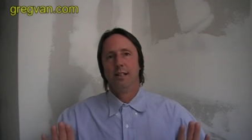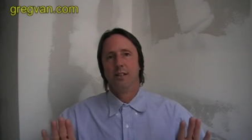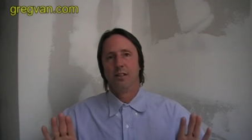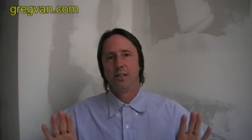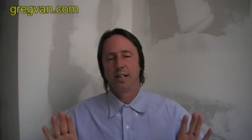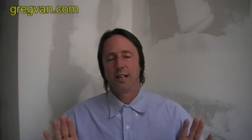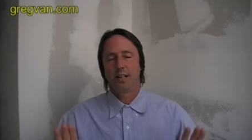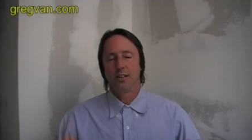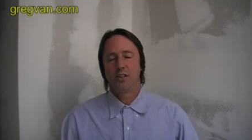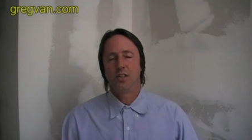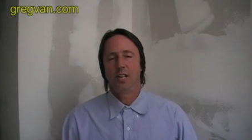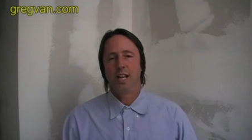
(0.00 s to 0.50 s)

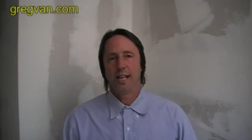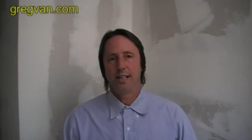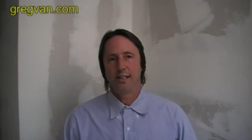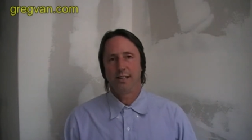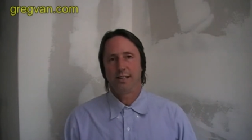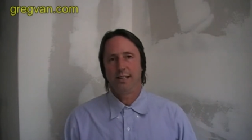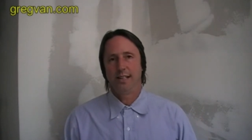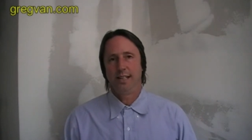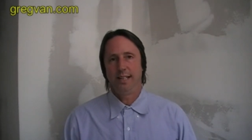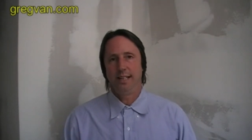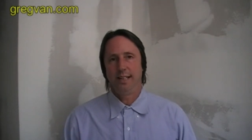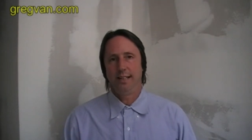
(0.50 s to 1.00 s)

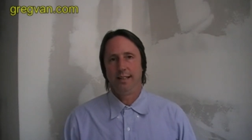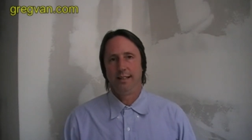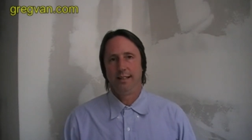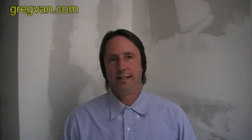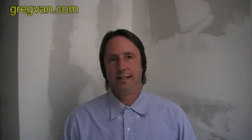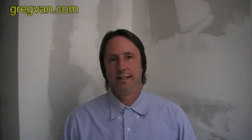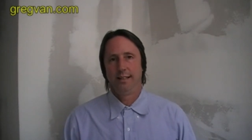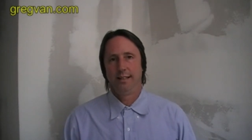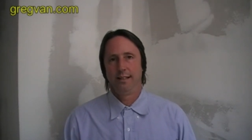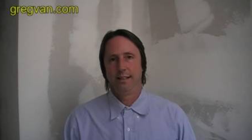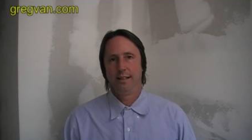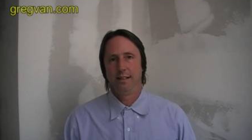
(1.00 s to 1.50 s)
suggesting
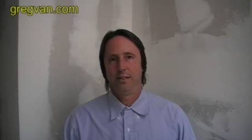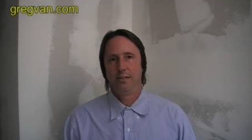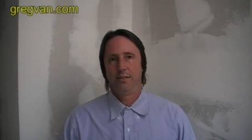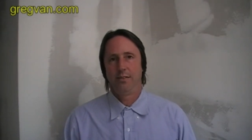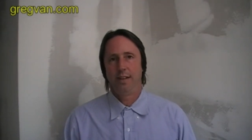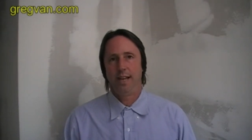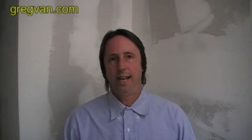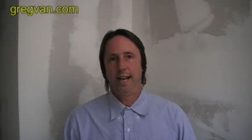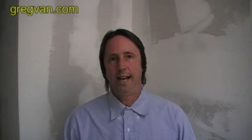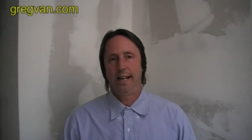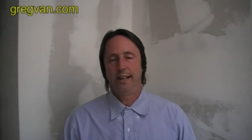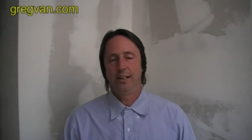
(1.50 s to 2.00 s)

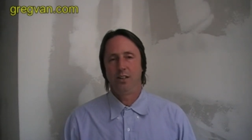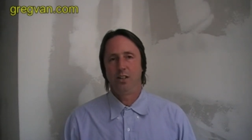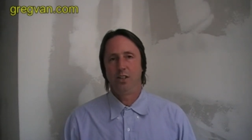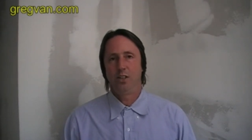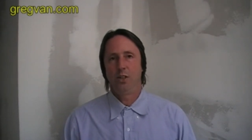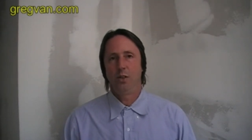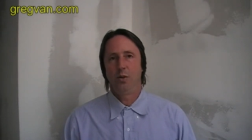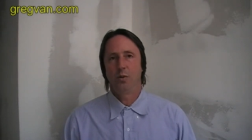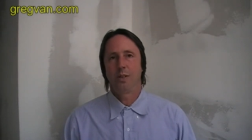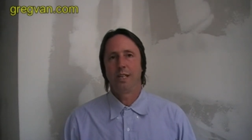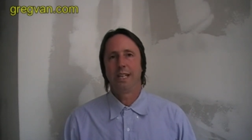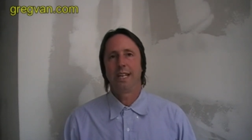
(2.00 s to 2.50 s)
that
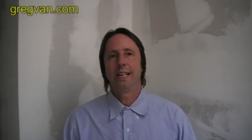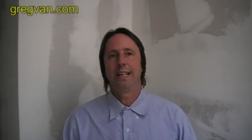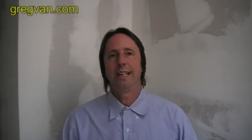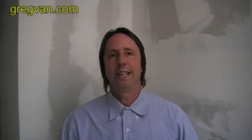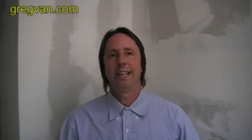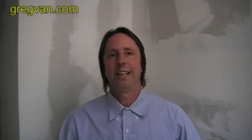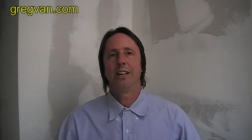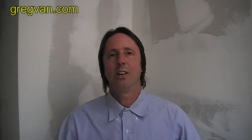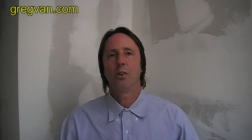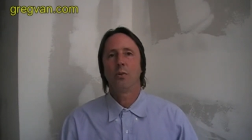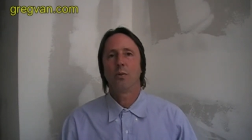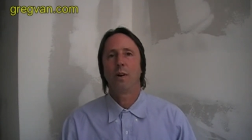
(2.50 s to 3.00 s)
you
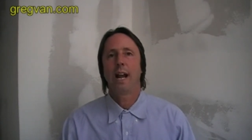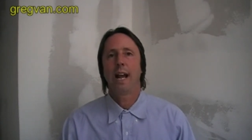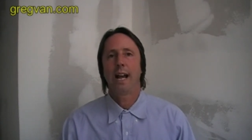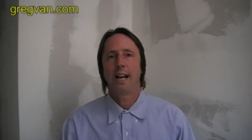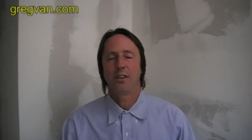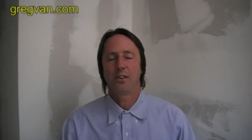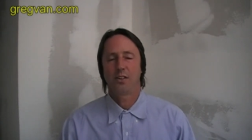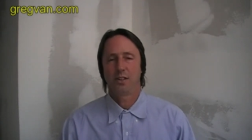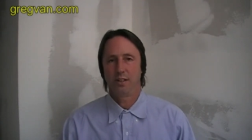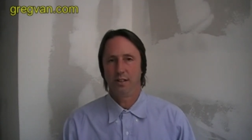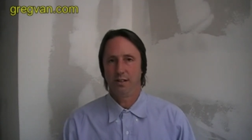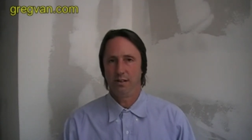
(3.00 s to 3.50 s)
get
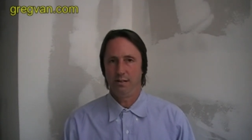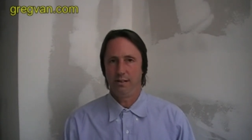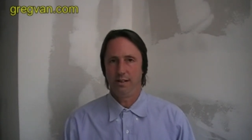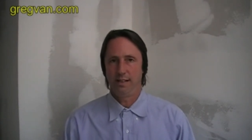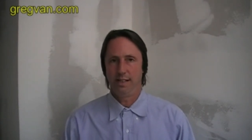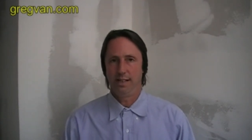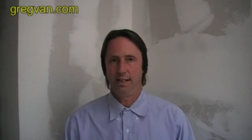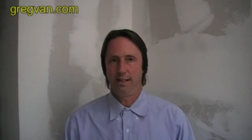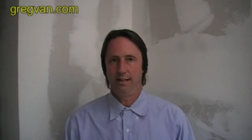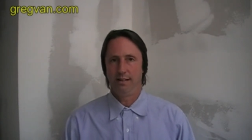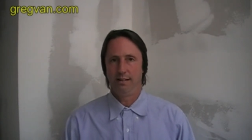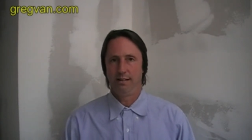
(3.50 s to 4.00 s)
irrational
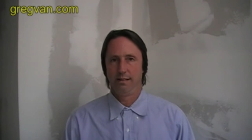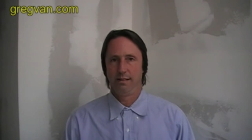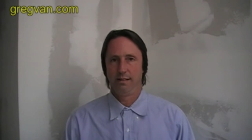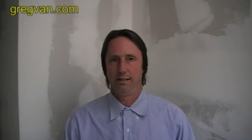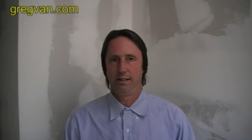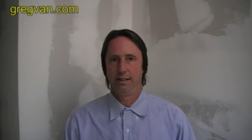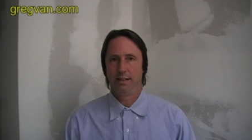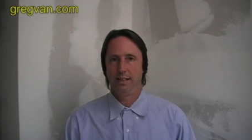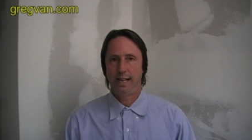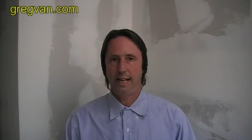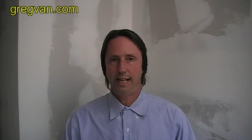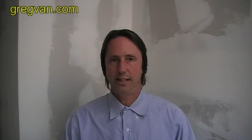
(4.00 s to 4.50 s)
here.
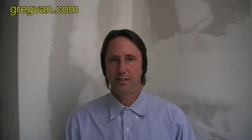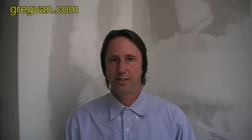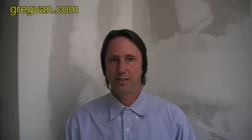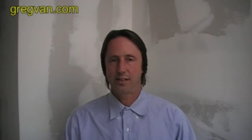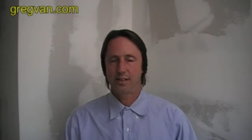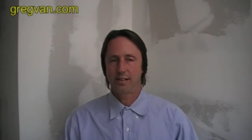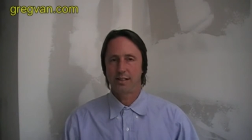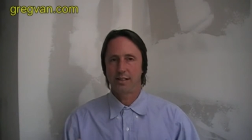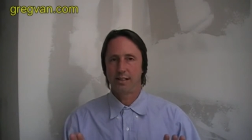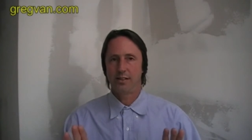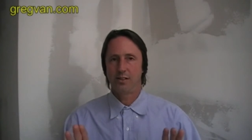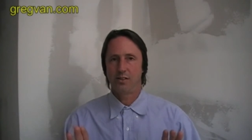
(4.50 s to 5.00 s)

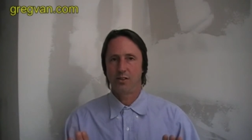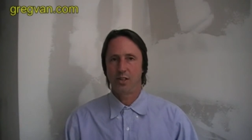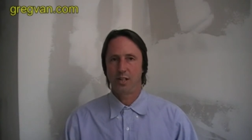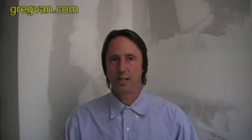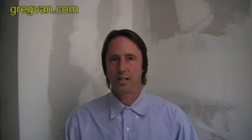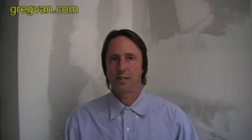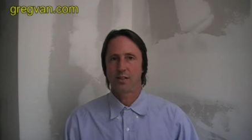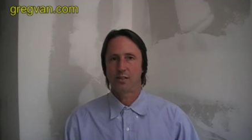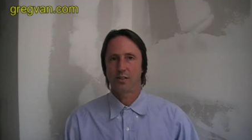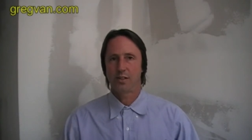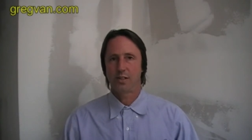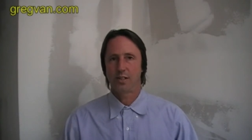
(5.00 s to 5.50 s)
Let's
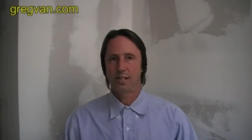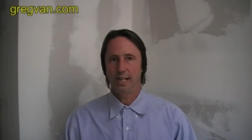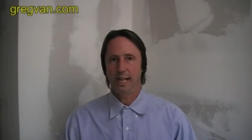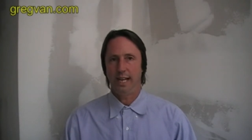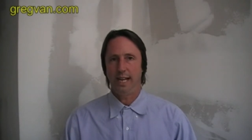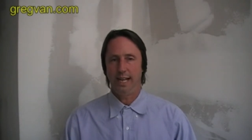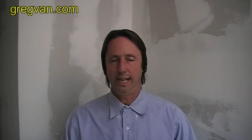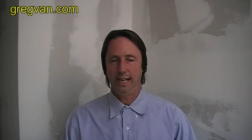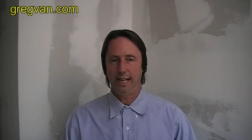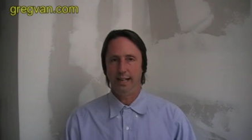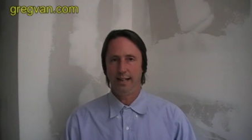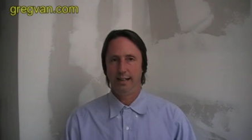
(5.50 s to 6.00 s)
just
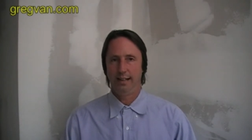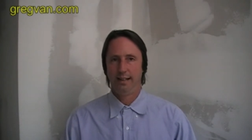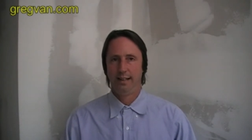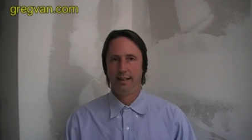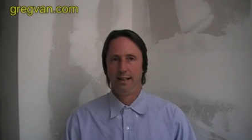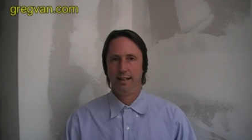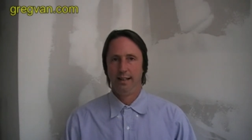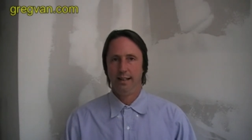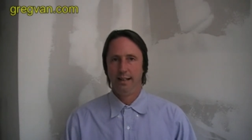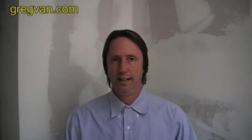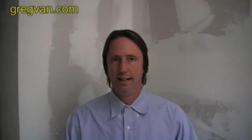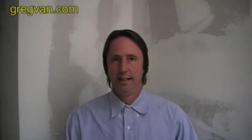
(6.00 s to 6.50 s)
say
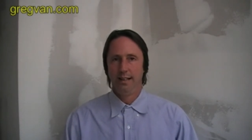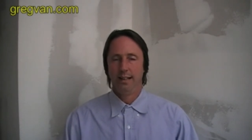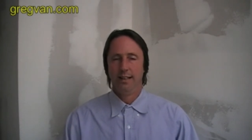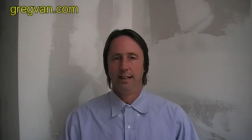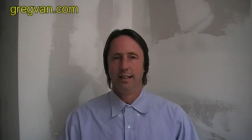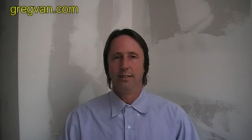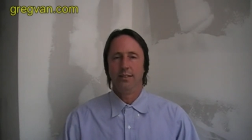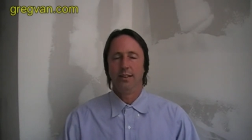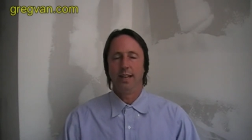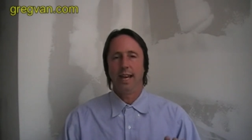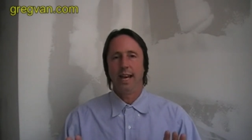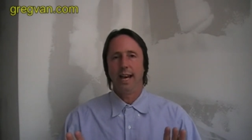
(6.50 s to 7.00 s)

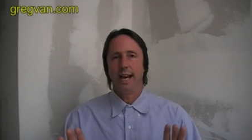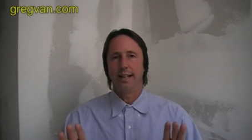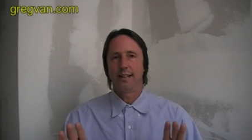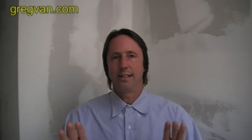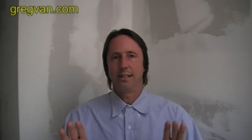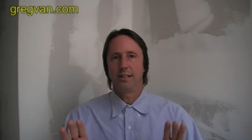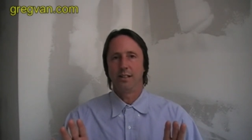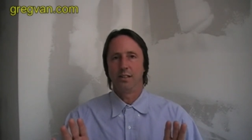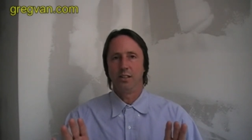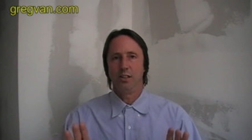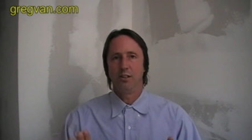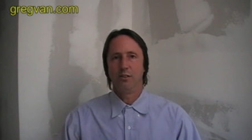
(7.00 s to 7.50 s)

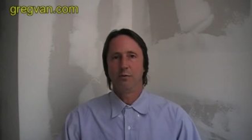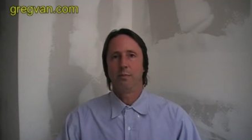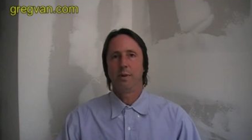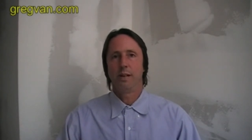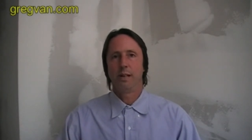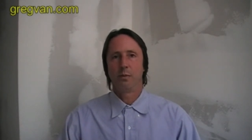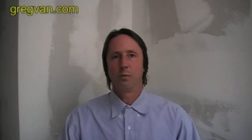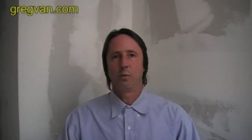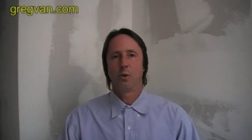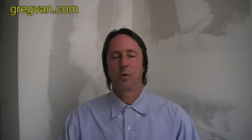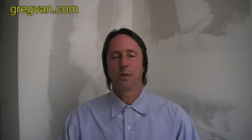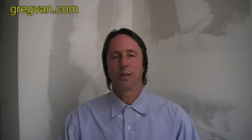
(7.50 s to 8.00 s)
that you've
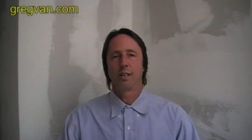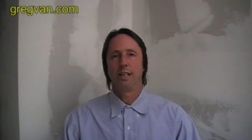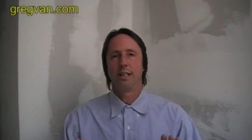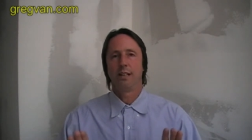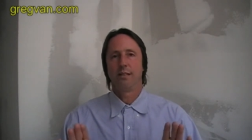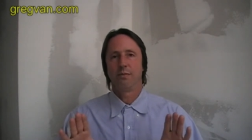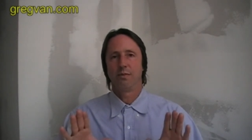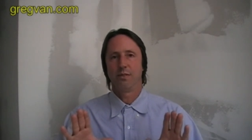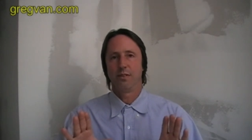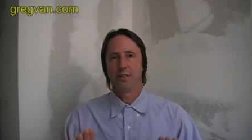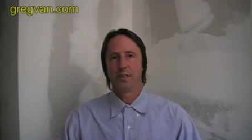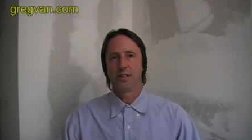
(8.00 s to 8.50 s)
been
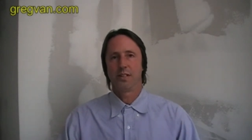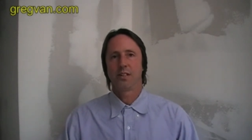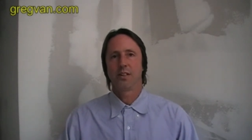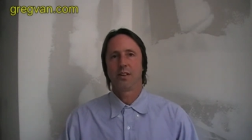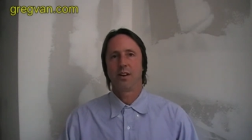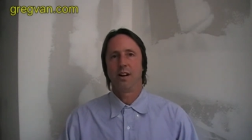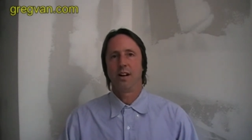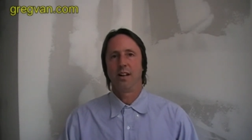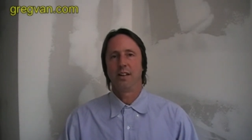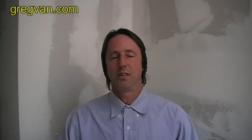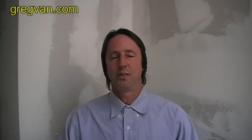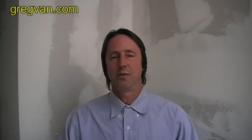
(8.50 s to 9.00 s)
working for this
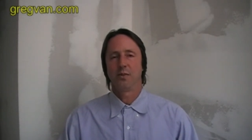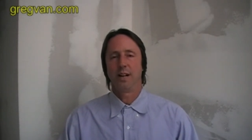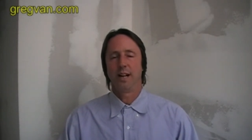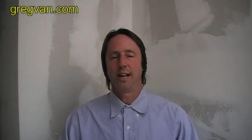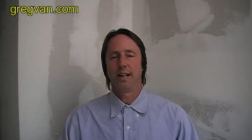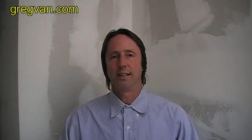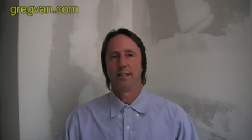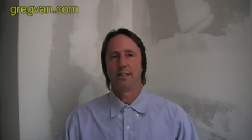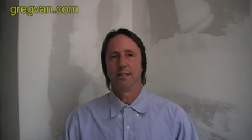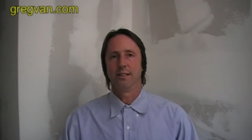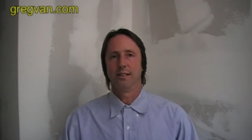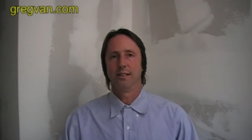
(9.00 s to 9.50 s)

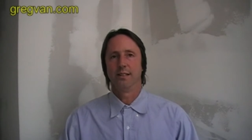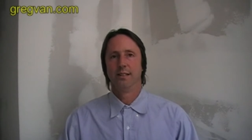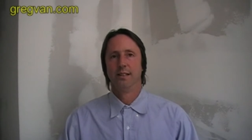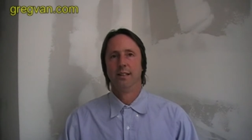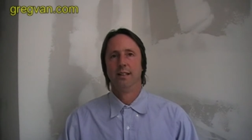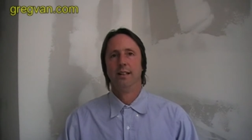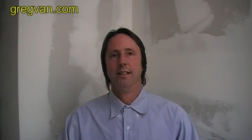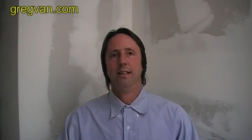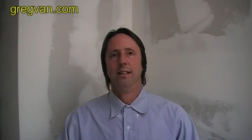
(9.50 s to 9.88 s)
contractor